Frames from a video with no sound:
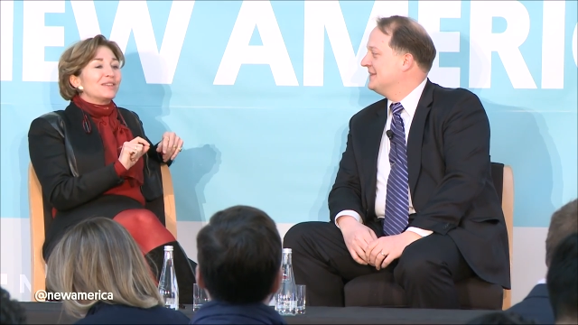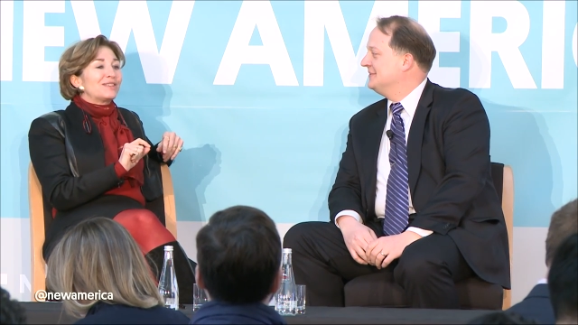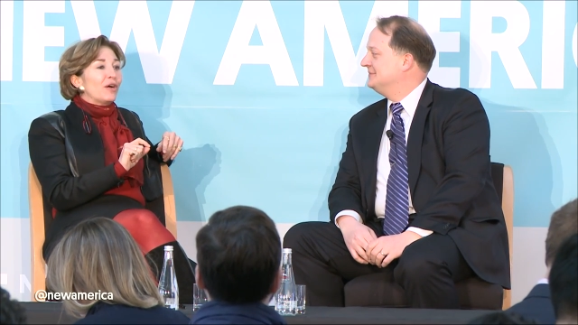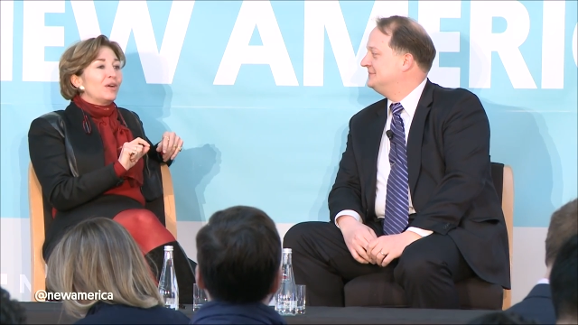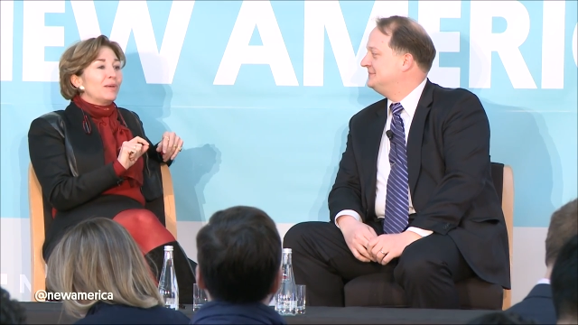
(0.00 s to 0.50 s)
Speaker 1: the
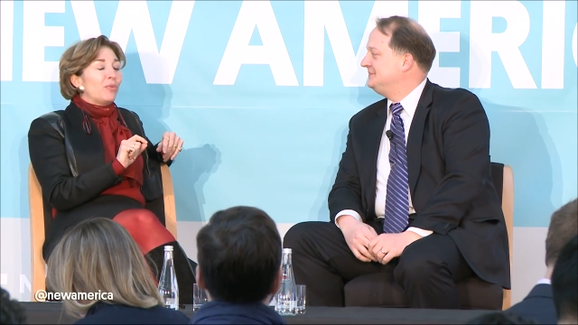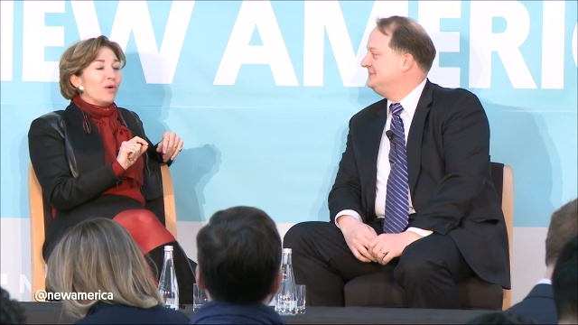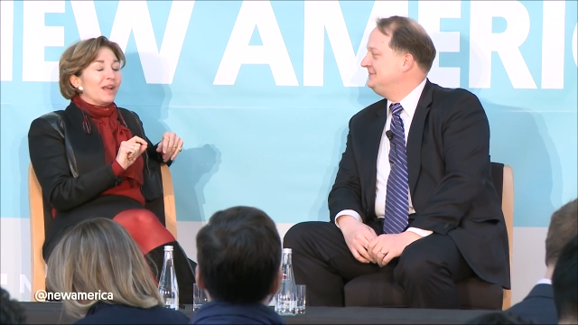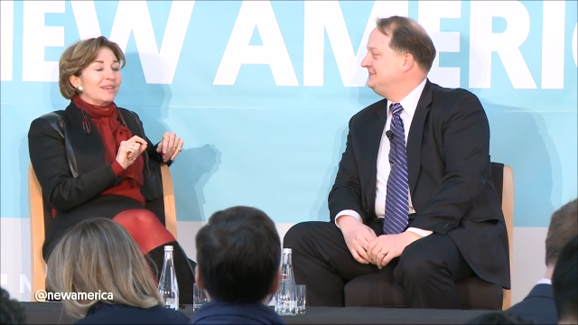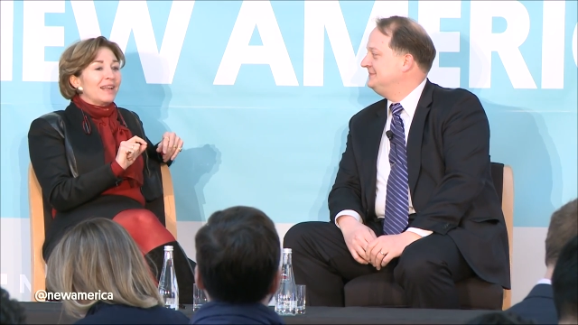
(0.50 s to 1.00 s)
Sony
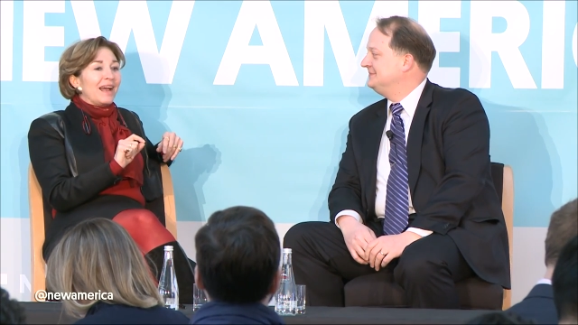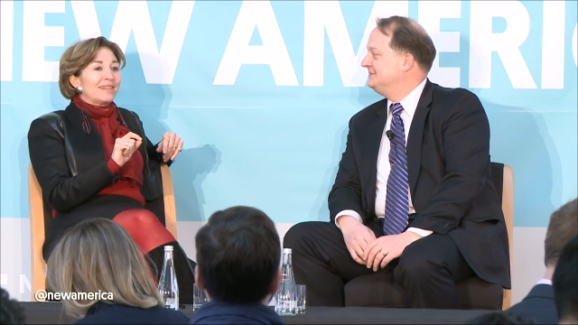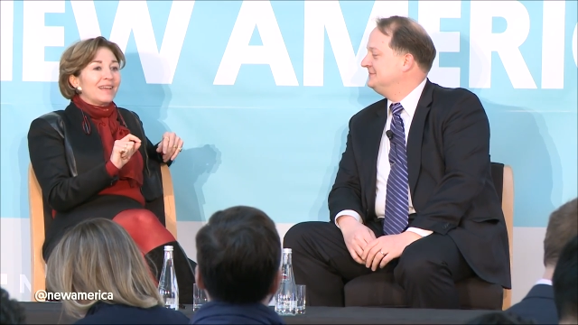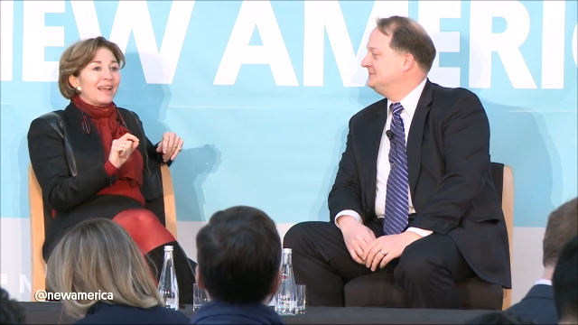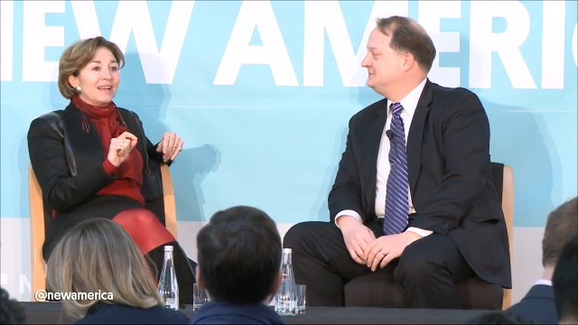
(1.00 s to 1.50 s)
point that I
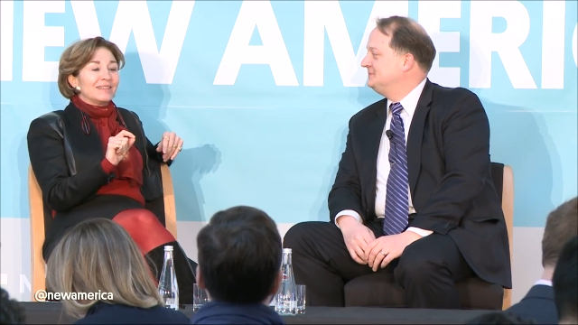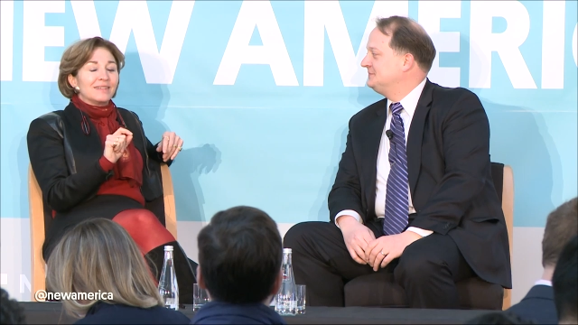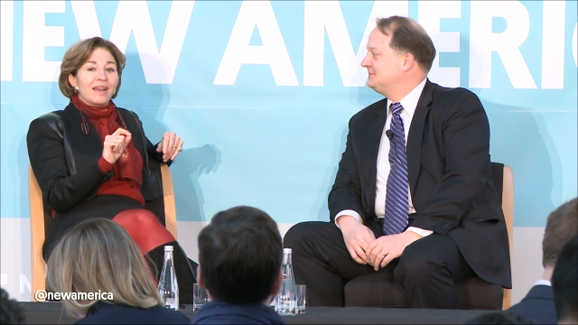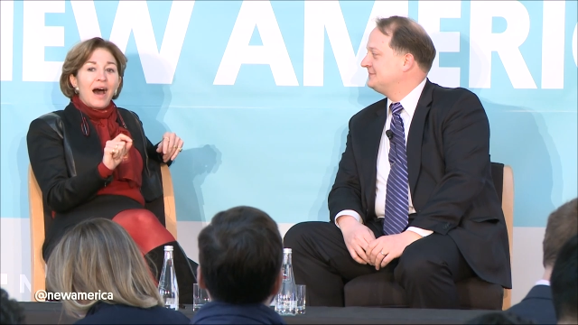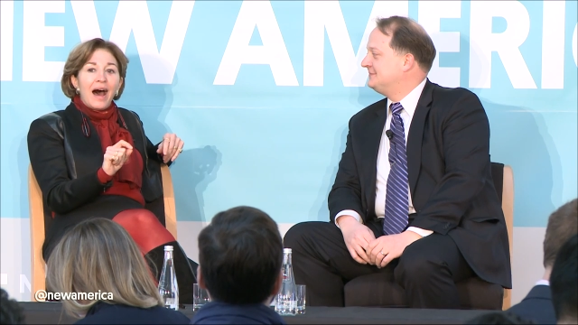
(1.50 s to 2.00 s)
think has
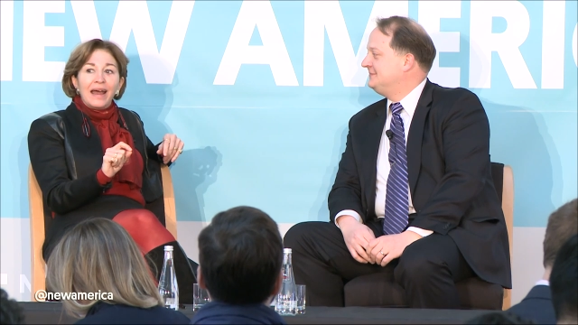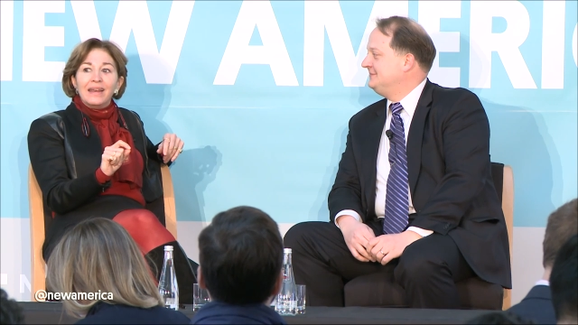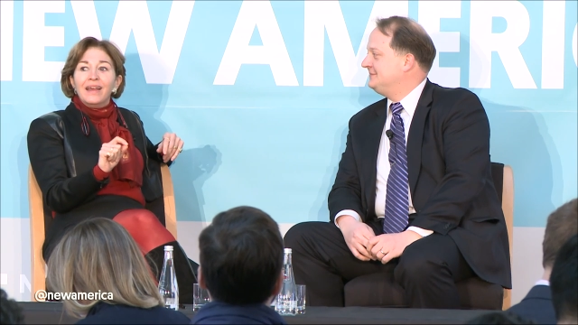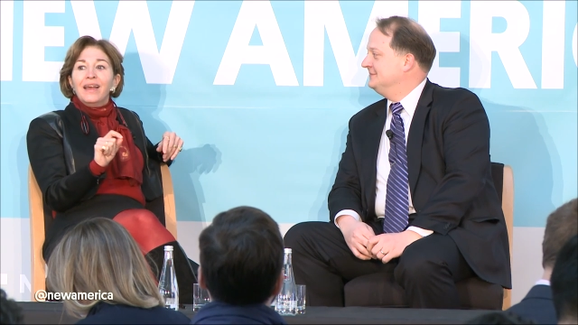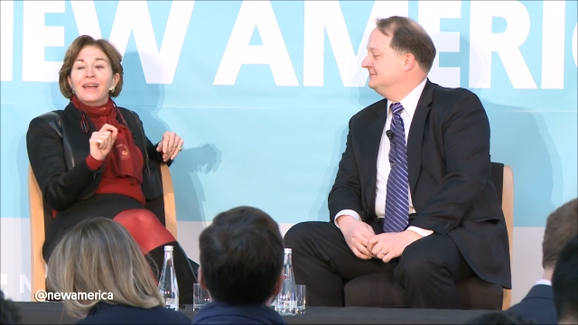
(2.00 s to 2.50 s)
not
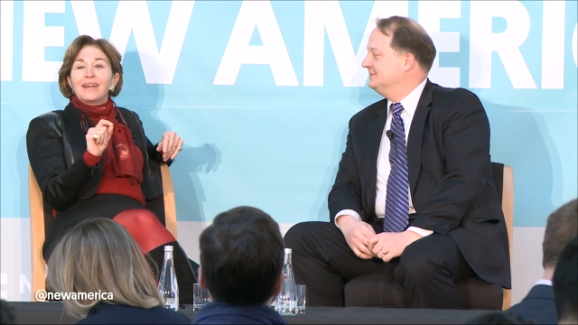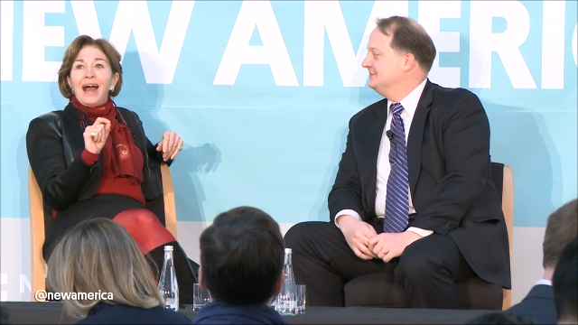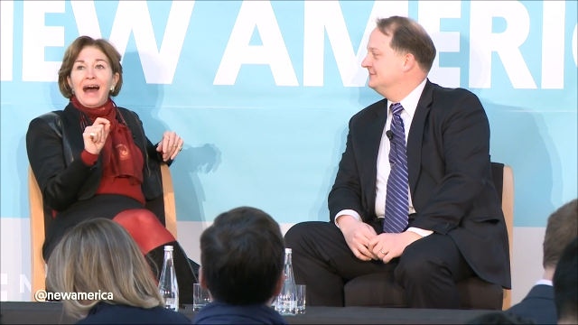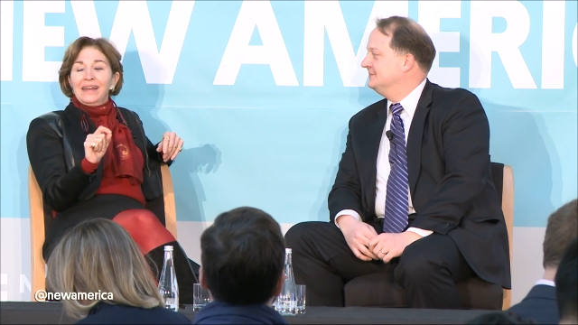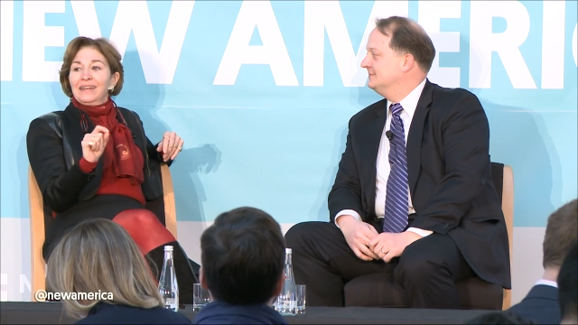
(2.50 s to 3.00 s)

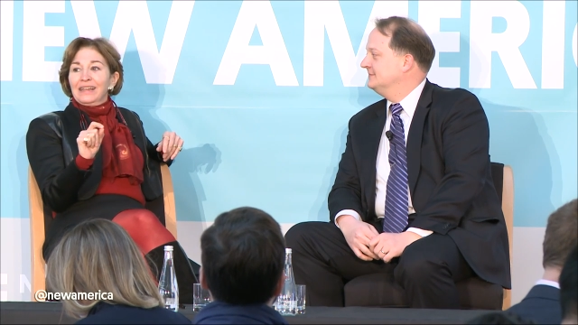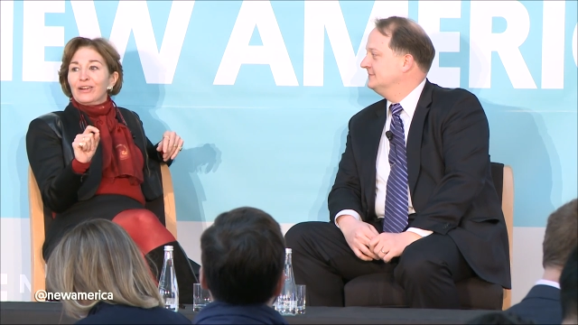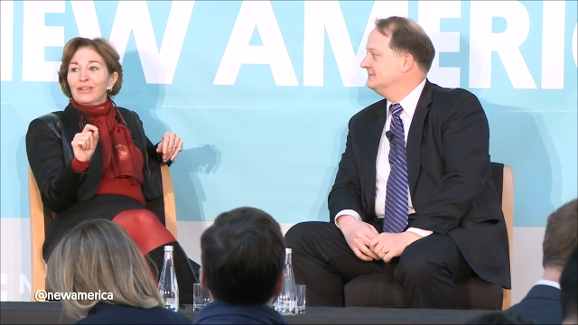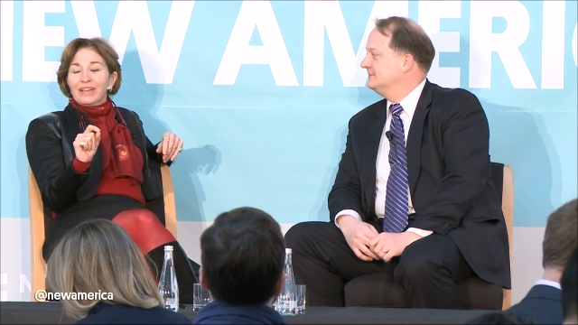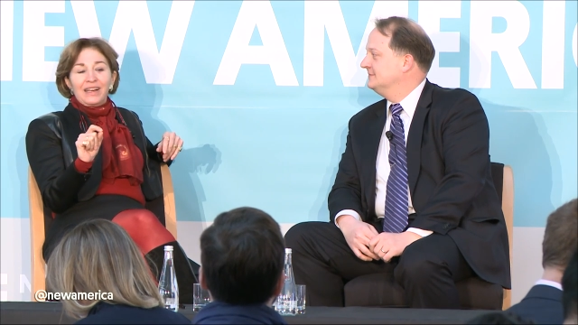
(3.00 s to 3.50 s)
gotten
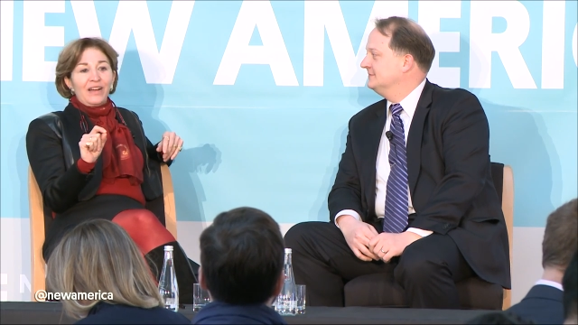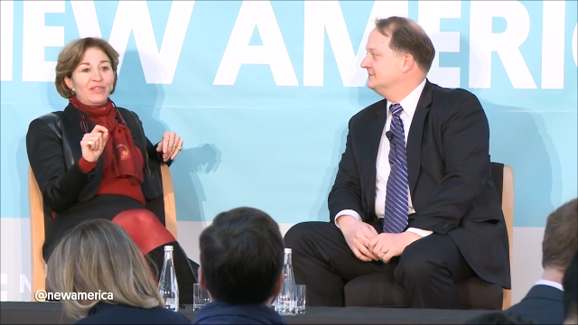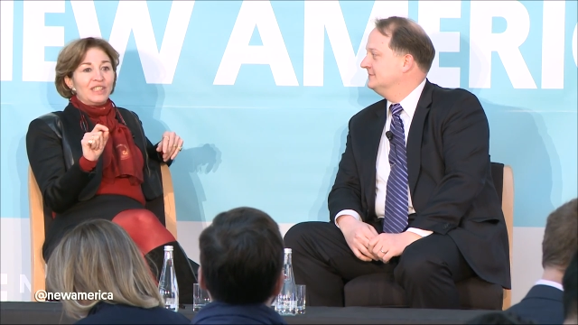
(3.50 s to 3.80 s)
nearly enough